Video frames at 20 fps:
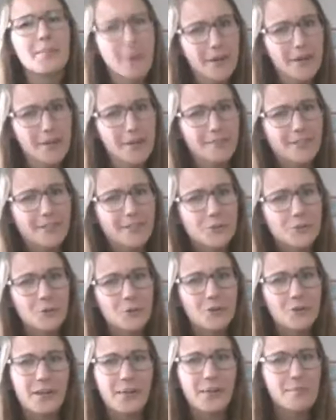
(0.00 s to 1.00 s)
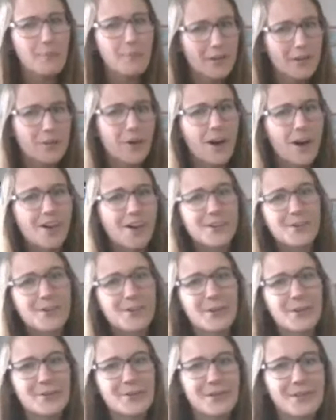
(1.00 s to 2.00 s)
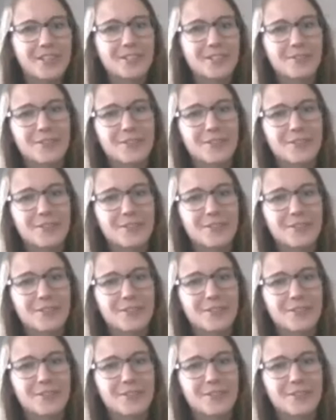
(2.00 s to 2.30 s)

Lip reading: better visual and better audio that works